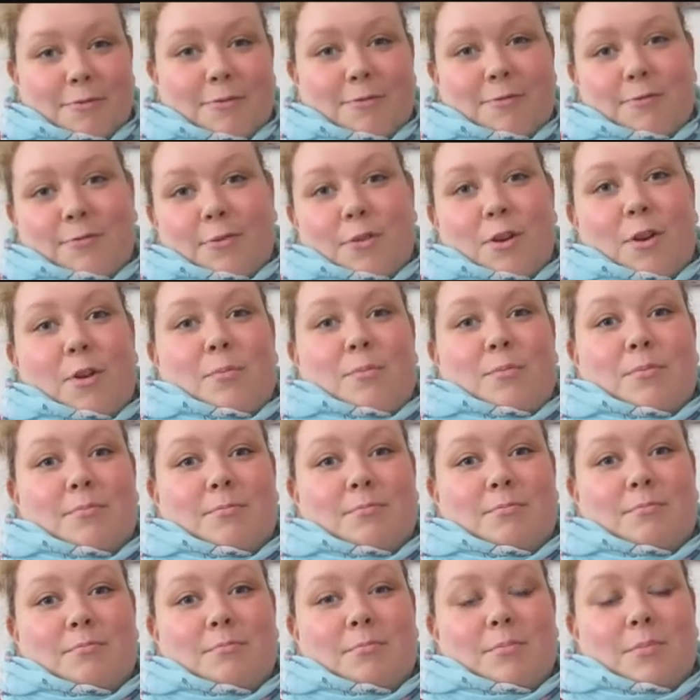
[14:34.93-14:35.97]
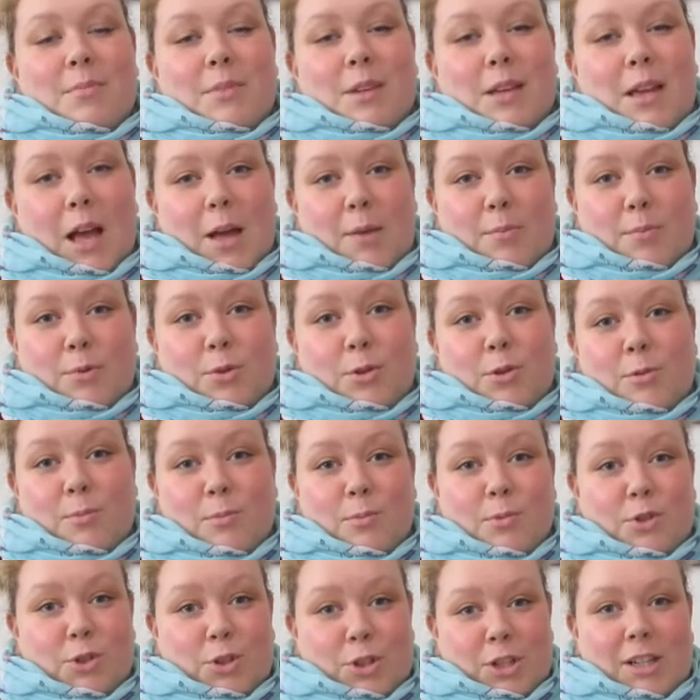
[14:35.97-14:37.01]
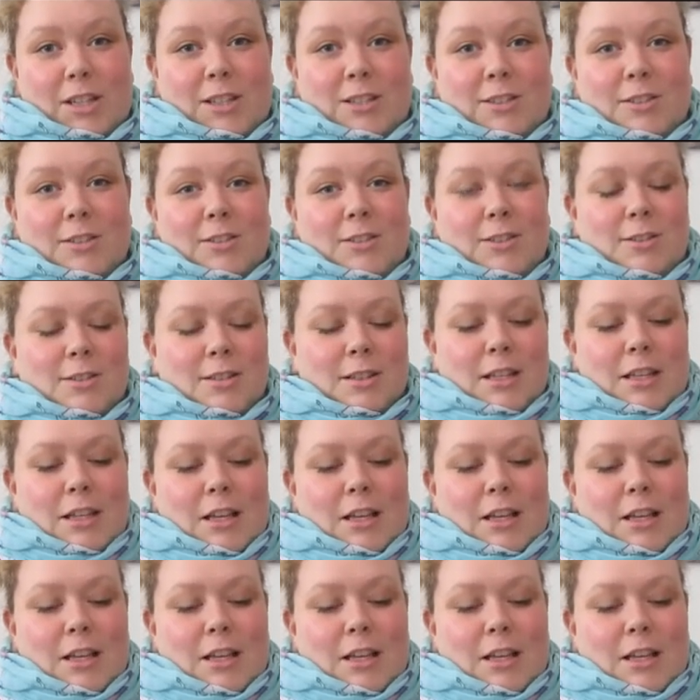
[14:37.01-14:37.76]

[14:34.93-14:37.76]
from capsule machines.